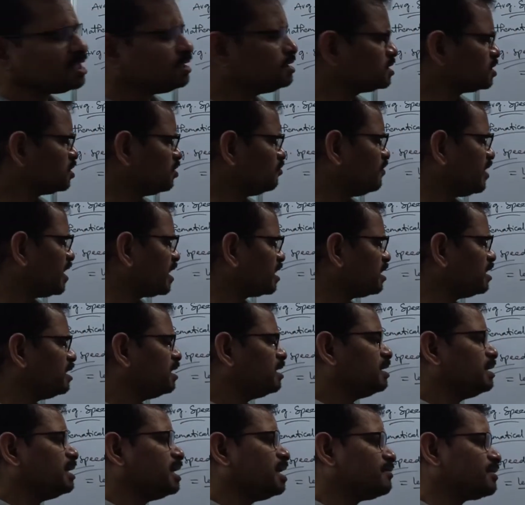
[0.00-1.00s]
So when
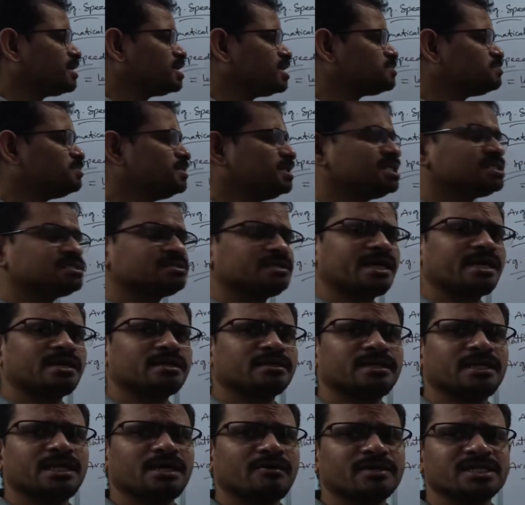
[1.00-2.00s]
average speed is greater
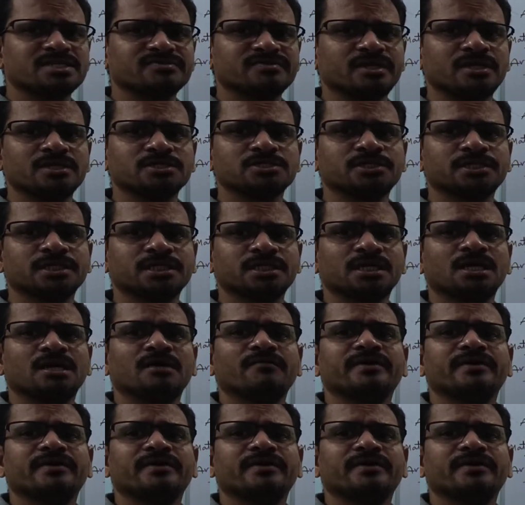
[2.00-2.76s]
than average velocity,